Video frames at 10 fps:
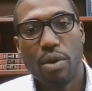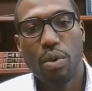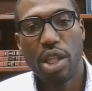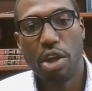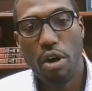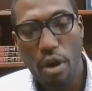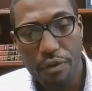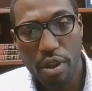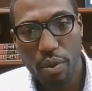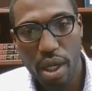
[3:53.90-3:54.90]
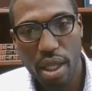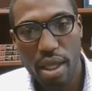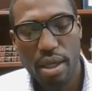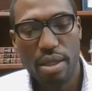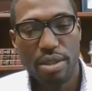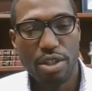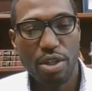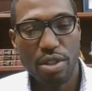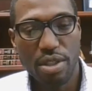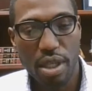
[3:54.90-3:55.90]
really go over the reading
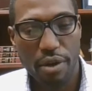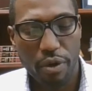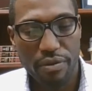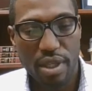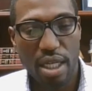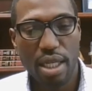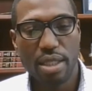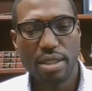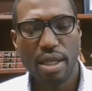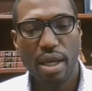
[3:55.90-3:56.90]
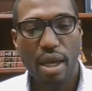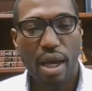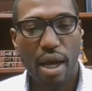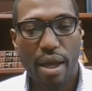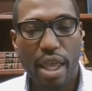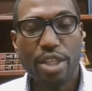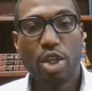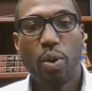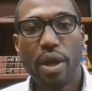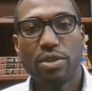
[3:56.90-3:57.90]
to see if we've done it,
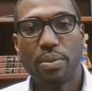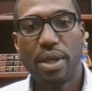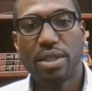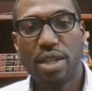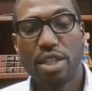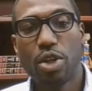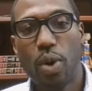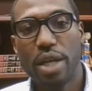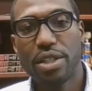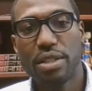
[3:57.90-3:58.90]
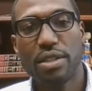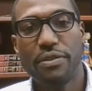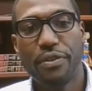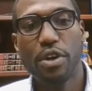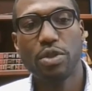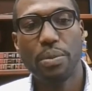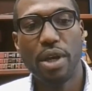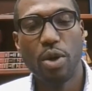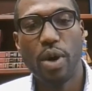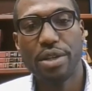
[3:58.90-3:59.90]
each quiz will be 6 questions. The first will
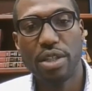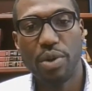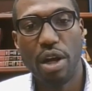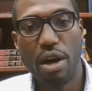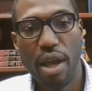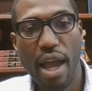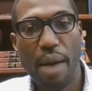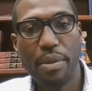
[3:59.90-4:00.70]
be a question regarding how